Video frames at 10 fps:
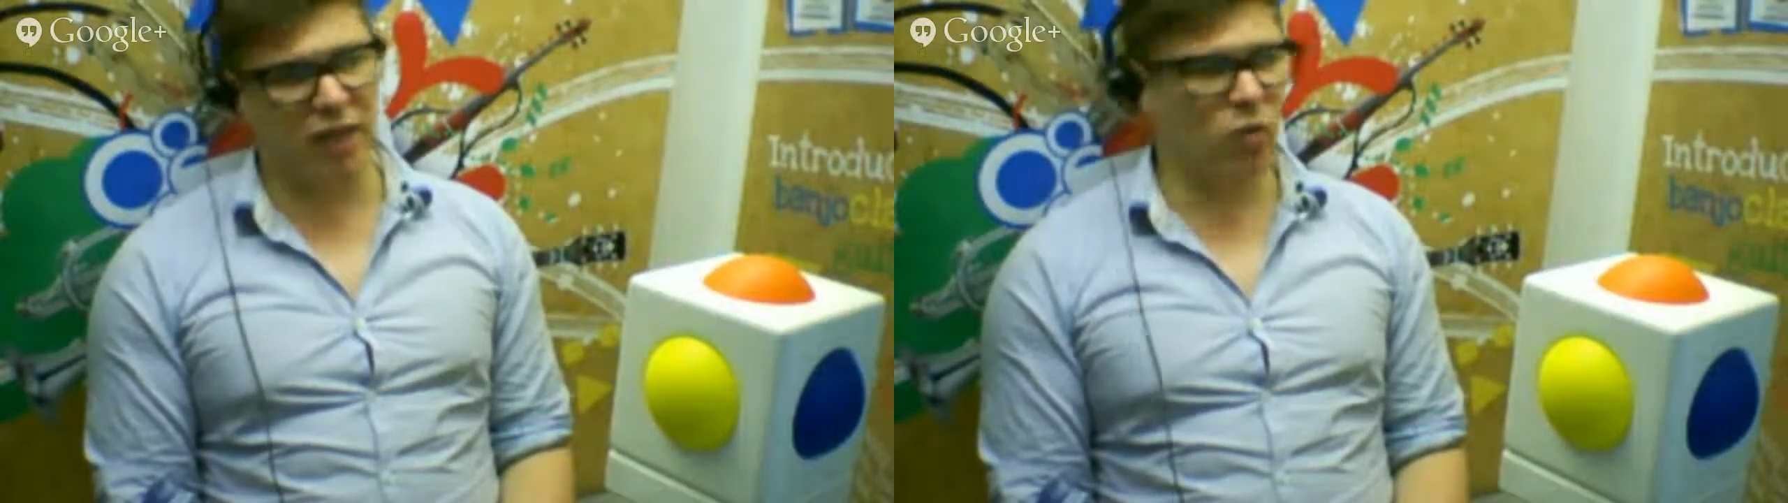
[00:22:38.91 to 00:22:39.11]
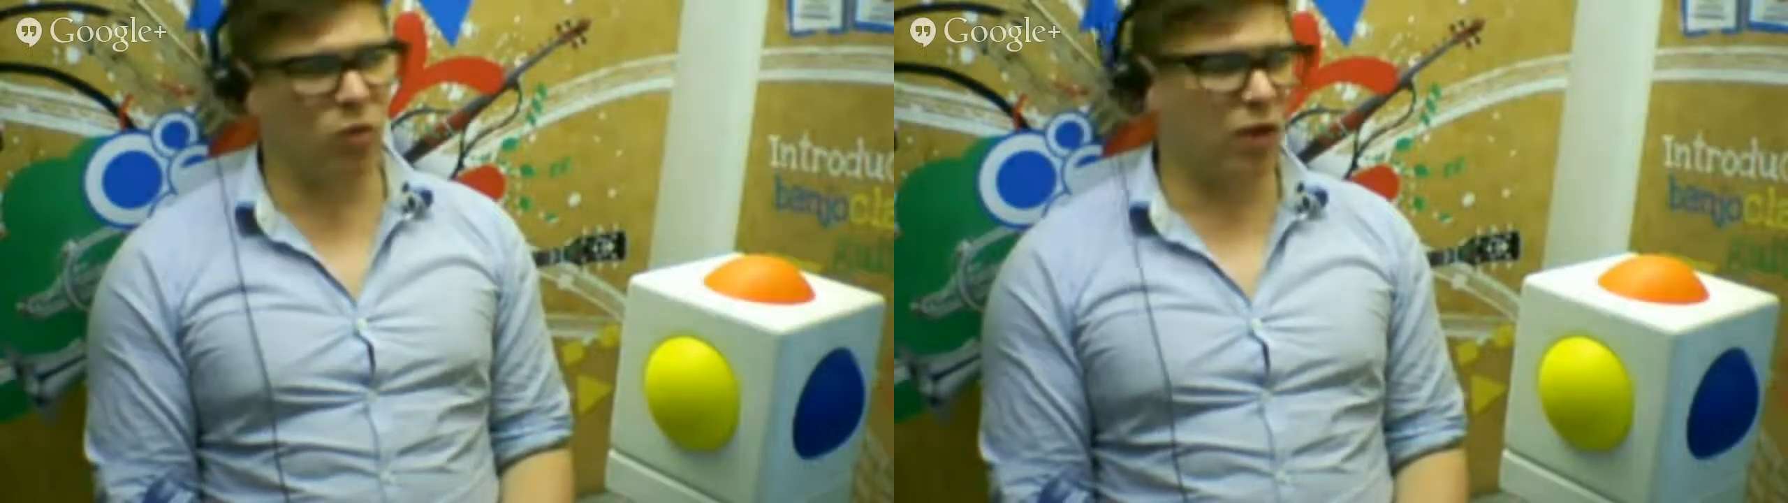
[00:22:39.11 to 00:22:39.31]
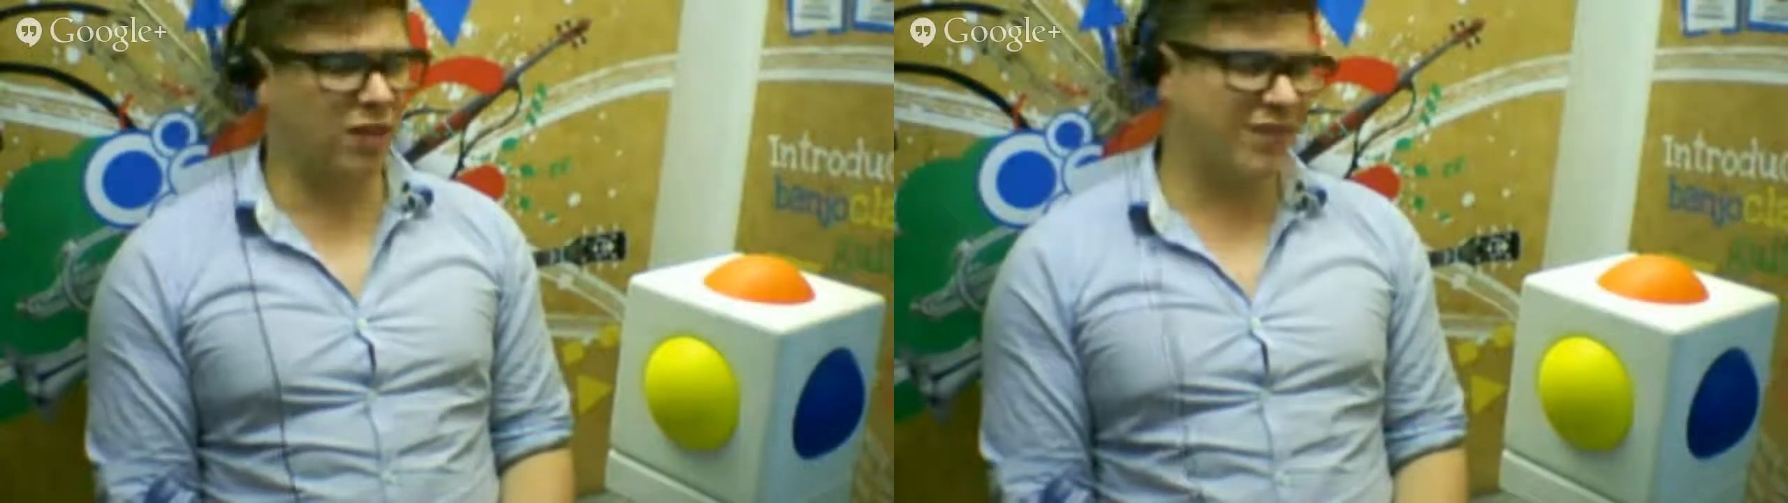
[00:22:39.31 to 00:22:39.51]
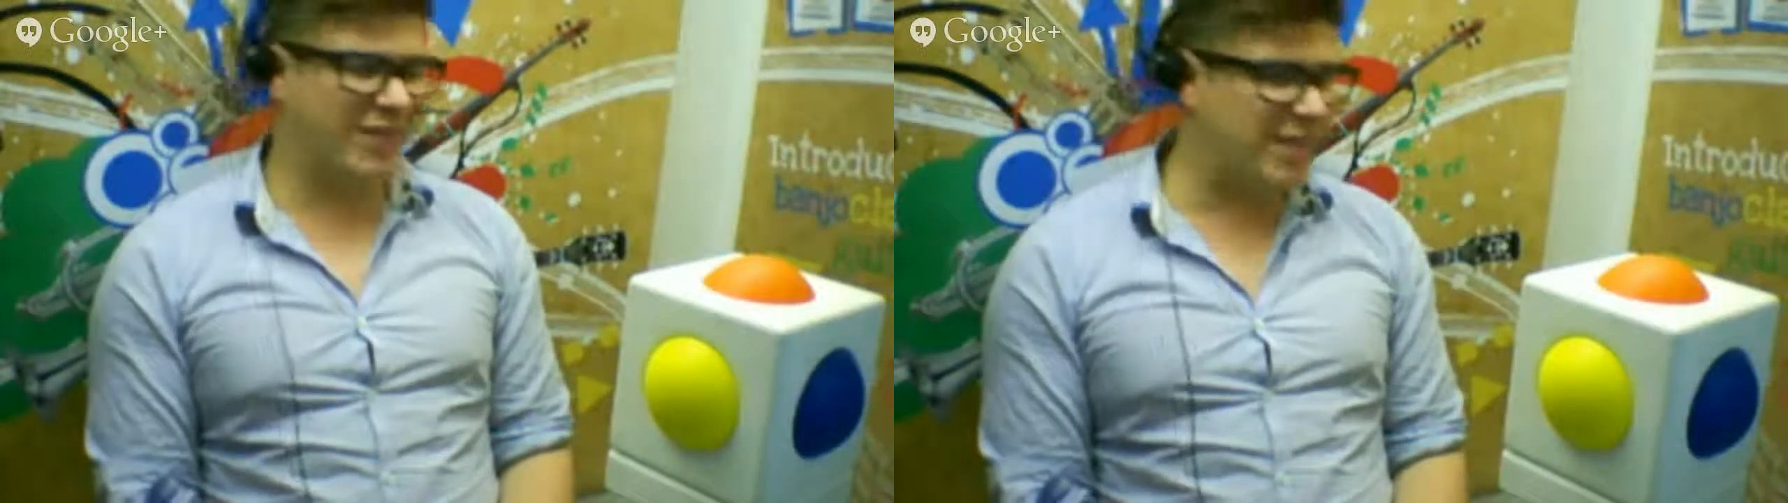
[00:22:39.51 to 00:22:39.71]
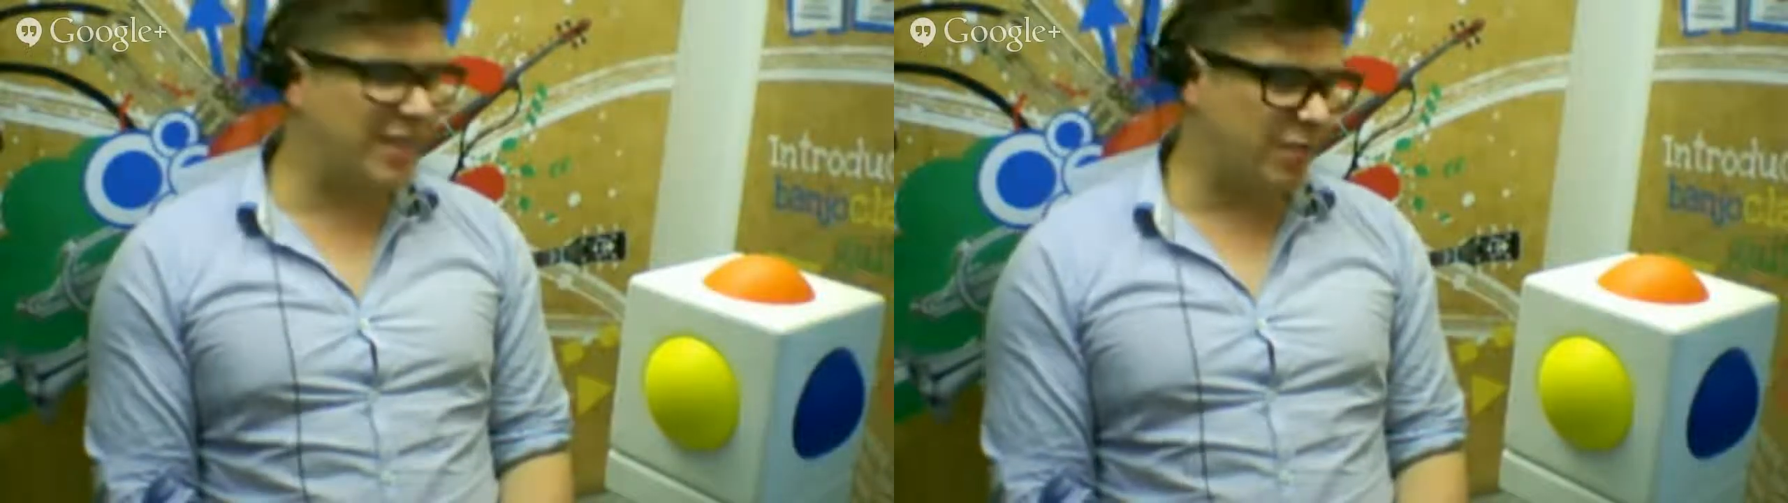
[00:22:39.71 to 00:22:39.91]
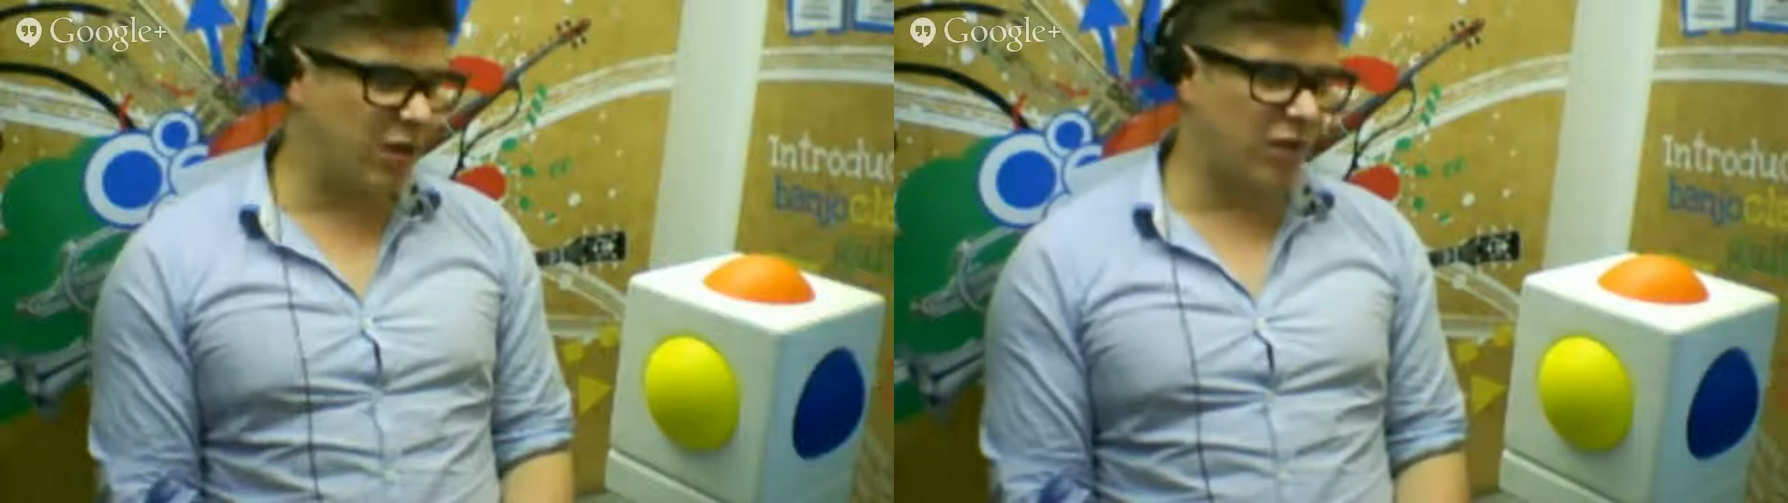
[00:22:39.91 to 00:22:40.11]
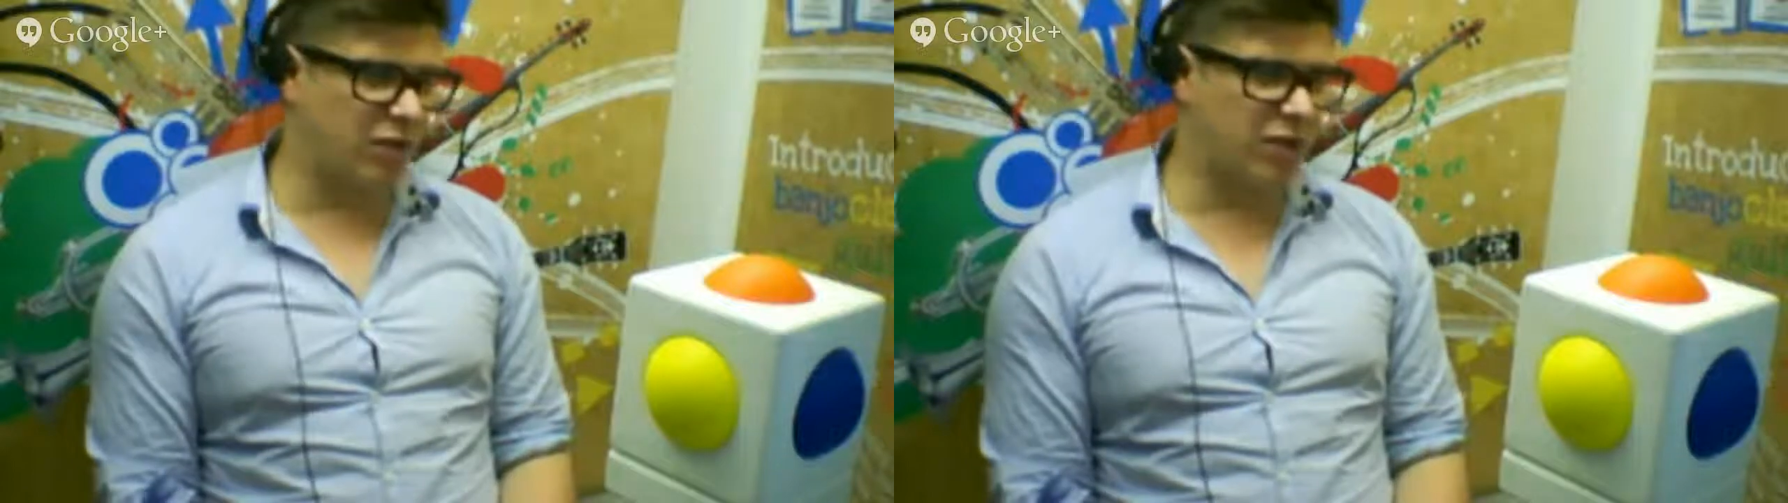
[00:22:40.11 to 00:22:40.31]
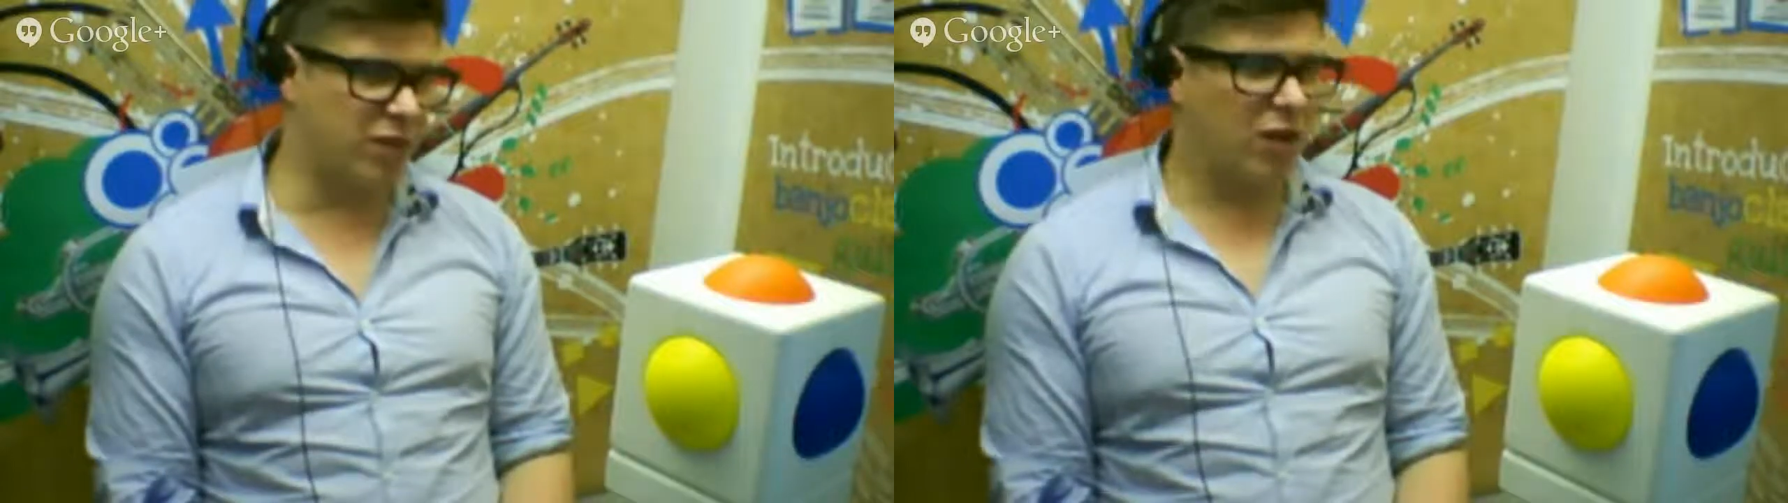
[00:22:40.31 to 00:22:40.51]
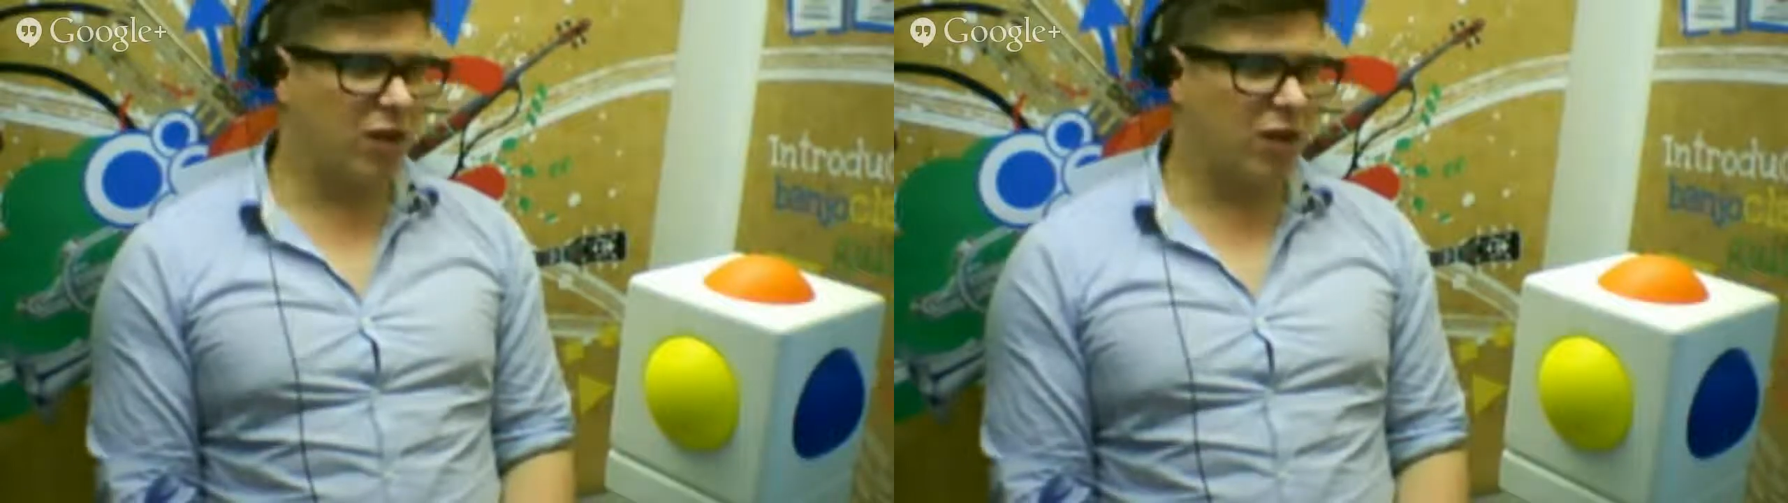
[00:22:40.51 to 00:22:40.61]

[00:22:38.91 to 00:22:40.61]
all kinds of teaching methods,